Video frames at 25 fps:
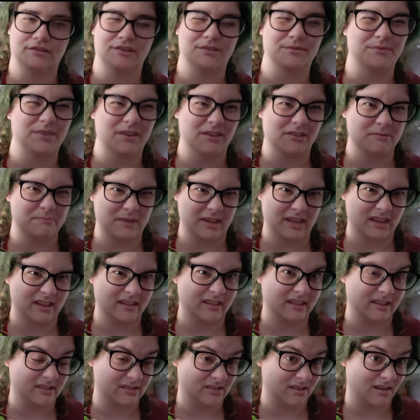They're very picky.
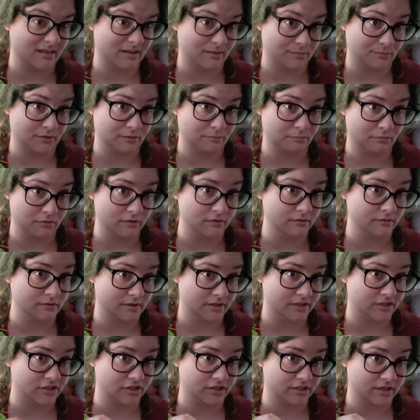They started with purl
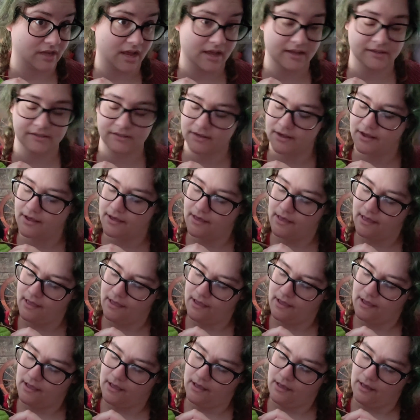stitches, guys.
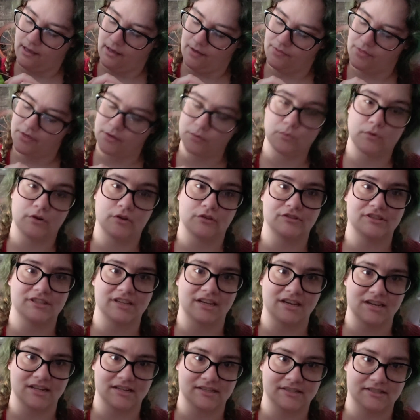And then went on to
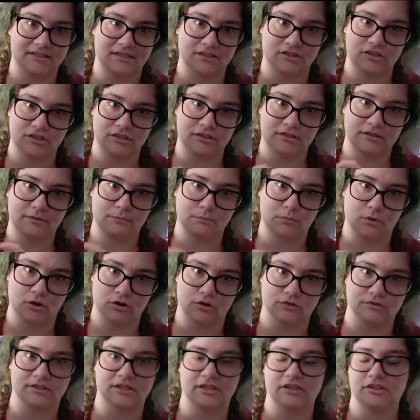knit stitches and
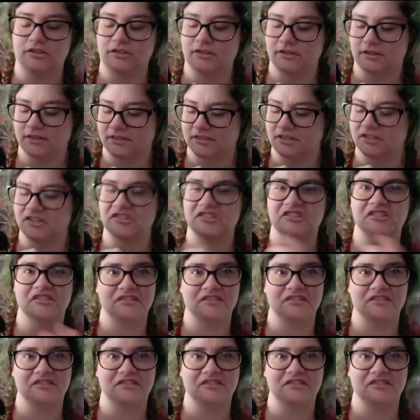purl stitches and knit stitches.